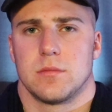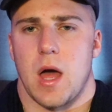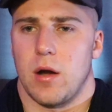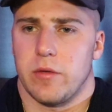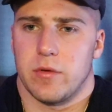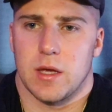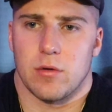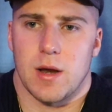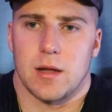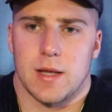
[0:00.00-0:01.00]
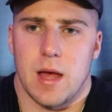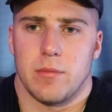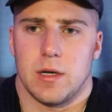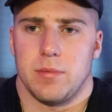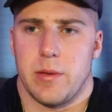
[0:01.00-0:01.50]
I don't even get around
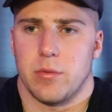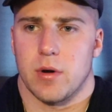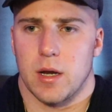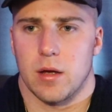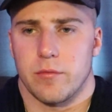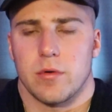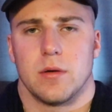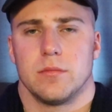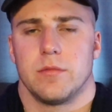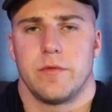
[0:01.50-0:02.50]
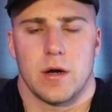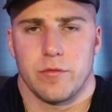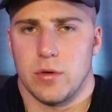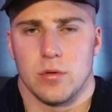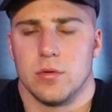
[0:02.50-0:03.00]
that many people where I come from.
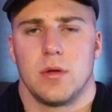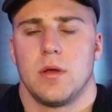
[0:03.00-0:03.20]
Very few.